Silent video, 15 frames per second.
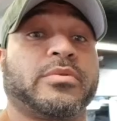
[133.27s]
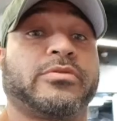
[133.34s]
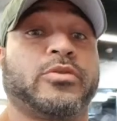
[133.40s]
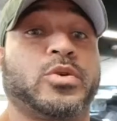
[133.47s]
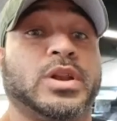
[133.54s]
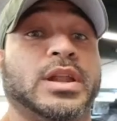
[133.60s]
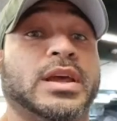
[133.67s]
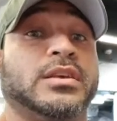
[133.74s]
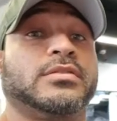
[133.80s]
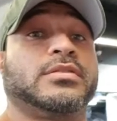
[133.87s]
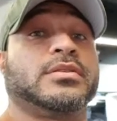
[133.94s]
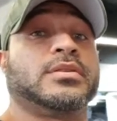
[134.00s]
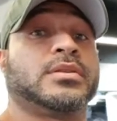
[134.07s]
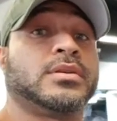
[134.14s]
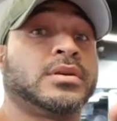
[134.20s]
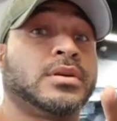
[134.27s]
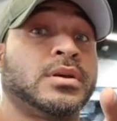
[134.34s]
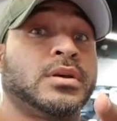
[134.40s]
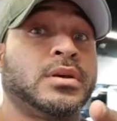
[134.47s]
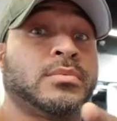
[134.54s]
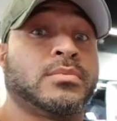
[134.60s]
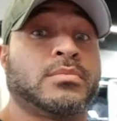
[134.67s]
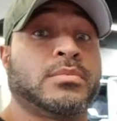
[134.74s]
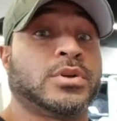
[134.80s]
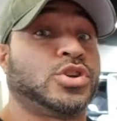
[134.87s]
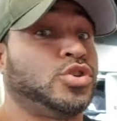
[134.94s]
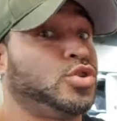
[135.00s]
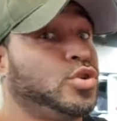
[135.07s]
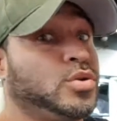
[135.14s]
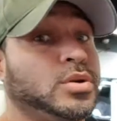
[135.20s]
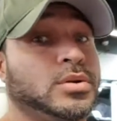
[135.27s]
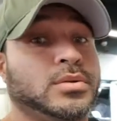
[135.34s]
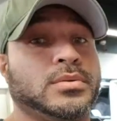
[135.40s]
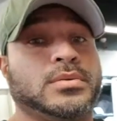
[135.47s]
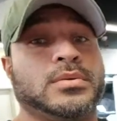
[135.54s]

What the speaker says: before your legs. You should do it.